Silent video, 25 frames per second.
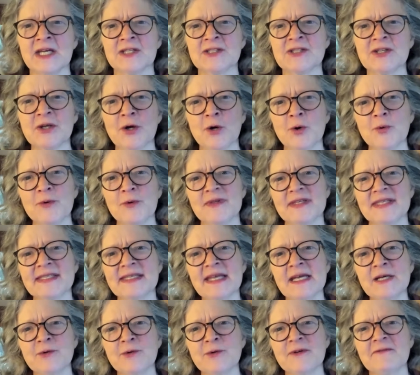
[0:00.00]
So the
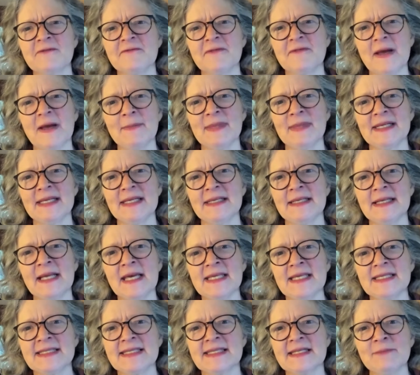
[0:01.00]
sacred
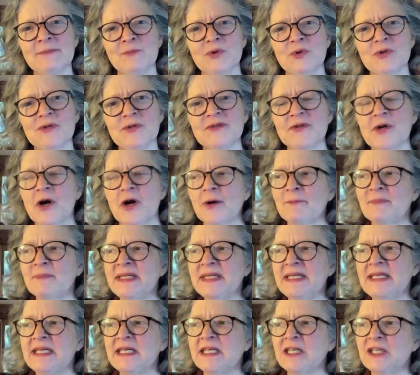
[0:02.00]
feminine symbols are
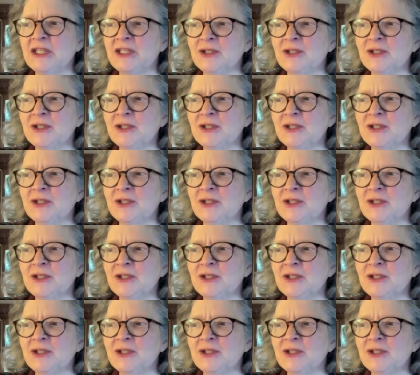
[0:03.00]
being